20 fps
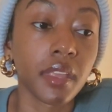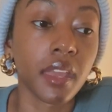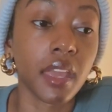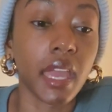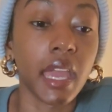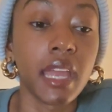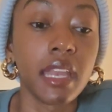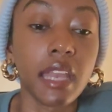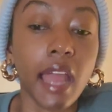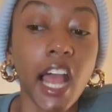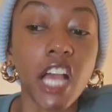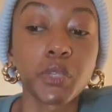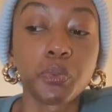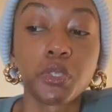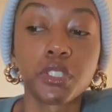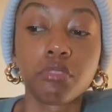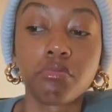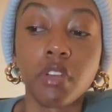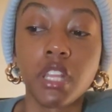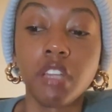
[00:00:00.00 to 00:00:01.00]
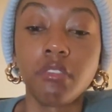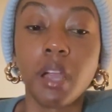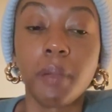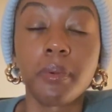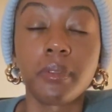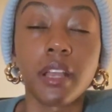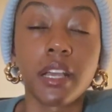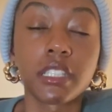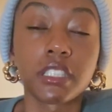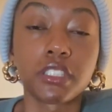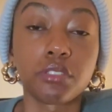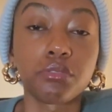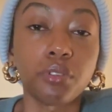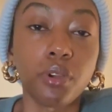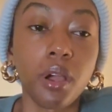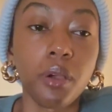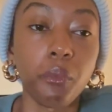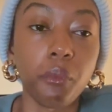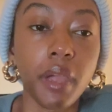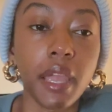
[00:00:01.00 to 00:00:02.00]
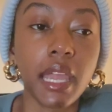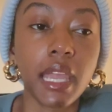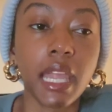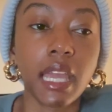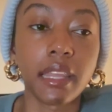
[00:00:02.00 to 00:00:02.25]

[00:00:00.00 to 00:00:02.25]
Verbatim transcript: And that's what's really rubbing us the wrong way.